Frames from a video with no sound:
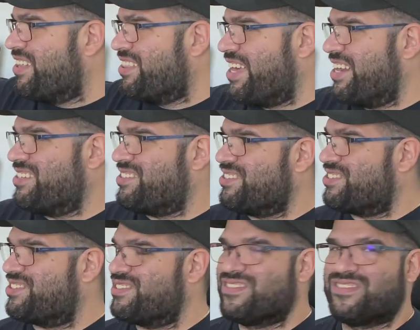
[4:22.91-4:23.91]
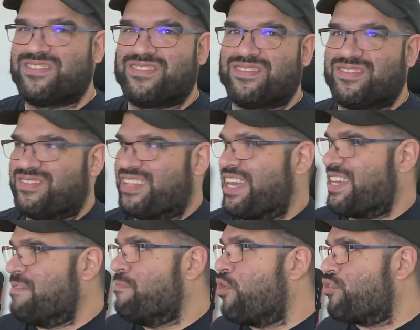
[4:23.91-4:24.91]
that is just like
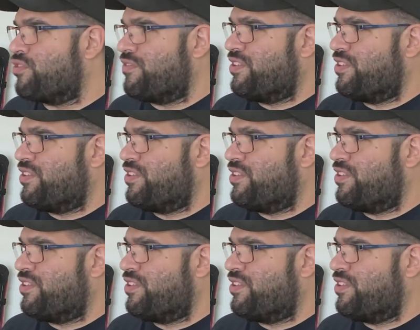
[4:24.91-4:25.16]
immersive.